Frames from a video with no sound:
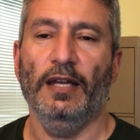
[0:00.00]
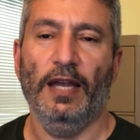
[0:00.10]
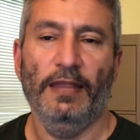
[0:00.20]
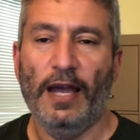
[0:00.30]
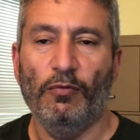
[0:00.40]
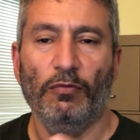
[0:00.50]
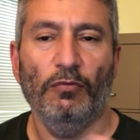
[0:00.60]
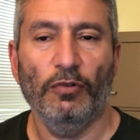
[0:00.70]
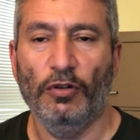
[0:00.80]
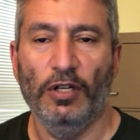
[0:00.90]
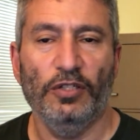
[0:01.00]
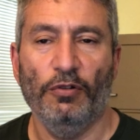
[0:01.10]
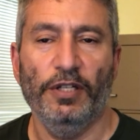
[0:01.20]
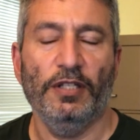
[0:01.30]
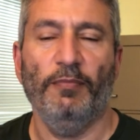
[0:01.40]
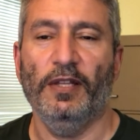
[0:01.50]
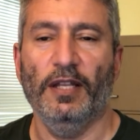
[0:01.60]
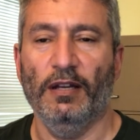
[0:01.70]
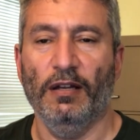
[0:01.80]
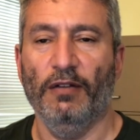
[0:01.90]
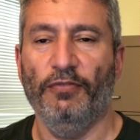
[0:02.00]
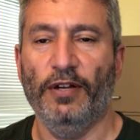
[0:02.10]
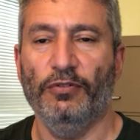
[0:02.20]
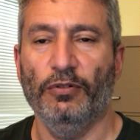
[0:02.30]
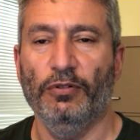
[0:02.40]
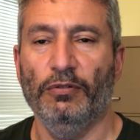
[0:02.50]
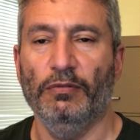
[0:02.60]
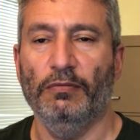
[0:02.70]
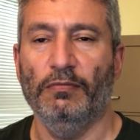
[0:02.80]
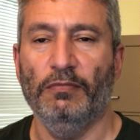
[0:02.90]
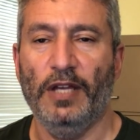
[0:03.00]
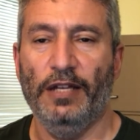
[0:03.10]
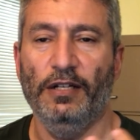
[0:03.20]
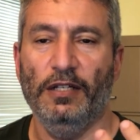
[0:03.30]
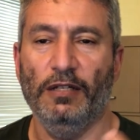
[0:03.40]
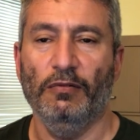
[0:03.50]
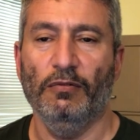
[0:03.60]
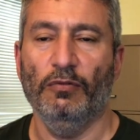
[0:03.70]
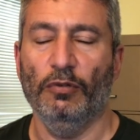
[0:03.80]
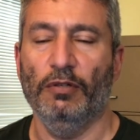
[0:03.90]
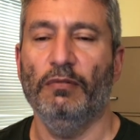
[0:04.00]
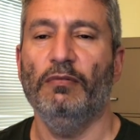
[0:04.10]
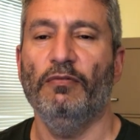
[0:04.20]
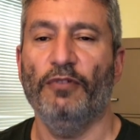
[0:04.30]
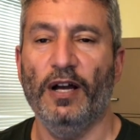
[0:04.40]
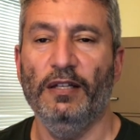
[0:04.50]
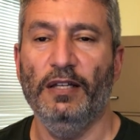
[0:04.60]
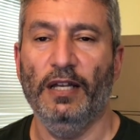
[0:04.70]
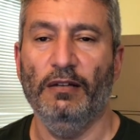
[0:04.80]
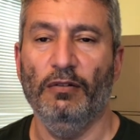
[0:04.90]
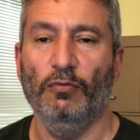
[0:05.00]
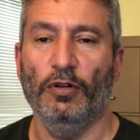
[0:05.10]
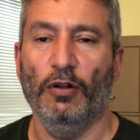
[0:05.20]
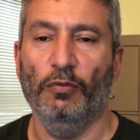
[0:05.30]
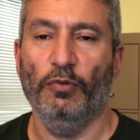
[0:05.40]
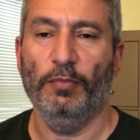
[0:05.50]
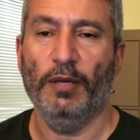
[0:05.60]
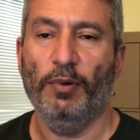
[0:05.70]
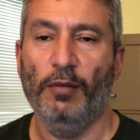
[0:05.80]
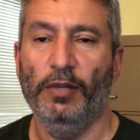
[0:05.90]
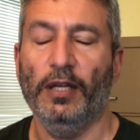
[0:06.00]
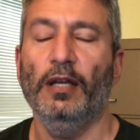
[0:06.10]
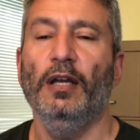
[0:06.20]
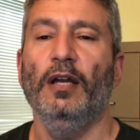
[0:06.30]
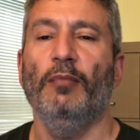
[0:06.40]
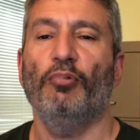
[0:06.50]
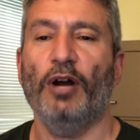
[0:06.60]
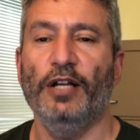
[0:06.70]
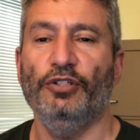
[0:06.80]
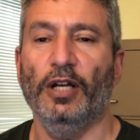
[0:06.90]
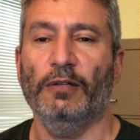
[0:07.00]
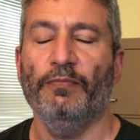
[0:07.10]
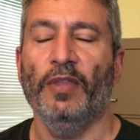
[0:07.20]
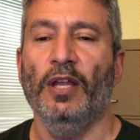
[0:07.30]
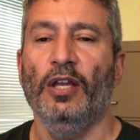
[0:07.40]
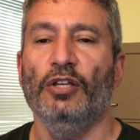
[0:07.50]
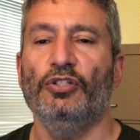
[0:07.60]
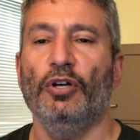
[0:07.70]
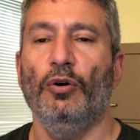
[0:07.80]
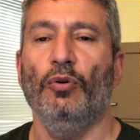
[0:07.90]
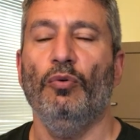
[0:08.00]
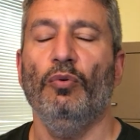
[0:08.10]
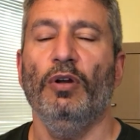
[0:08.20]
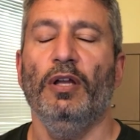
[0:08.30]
and that is only something that a federal entity would fund and would be a public project. So